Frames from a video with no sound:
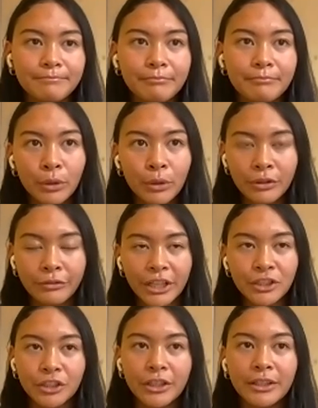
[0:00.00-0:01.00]

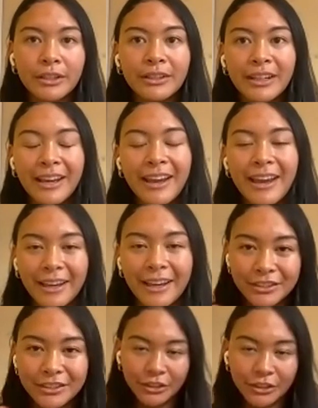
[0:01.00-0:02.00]
motivation
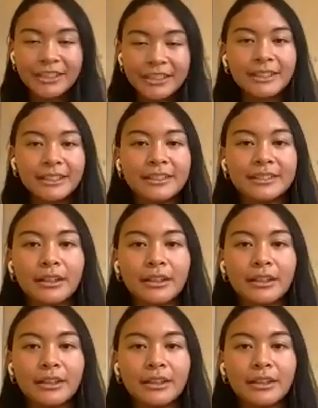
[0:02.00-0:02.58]
and seriousness